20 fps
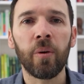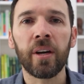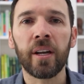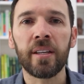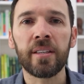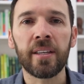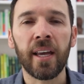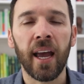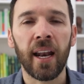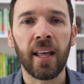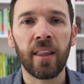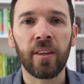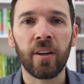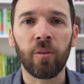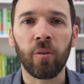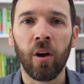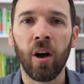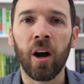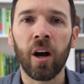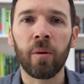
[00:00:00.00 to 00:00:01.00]
can say anything
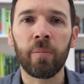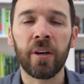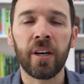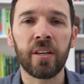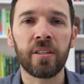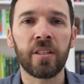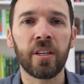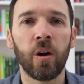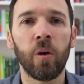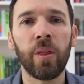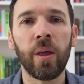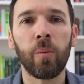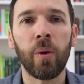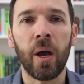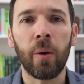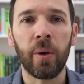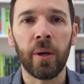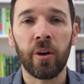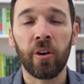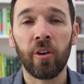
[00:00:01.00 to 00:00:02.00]
wrong, because the only way
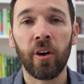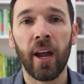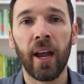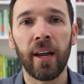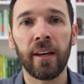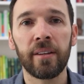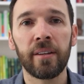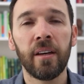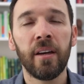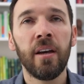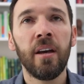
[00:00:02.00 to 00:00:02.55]
we create